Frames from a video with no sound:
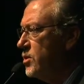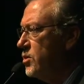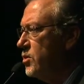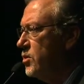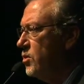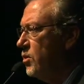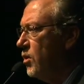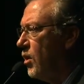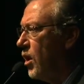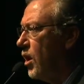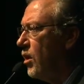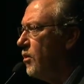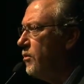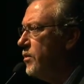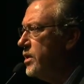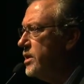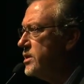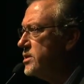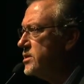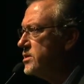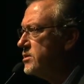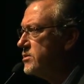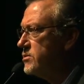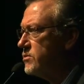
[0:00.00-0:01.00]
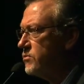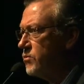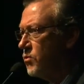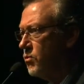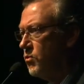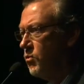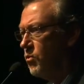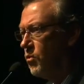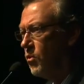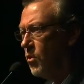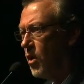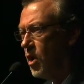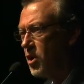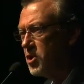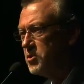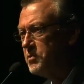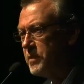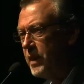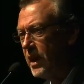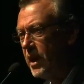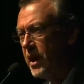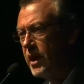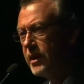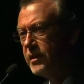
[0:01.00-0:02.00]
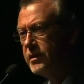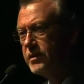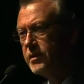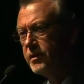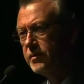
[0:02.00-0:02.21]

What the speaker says: who always walked behind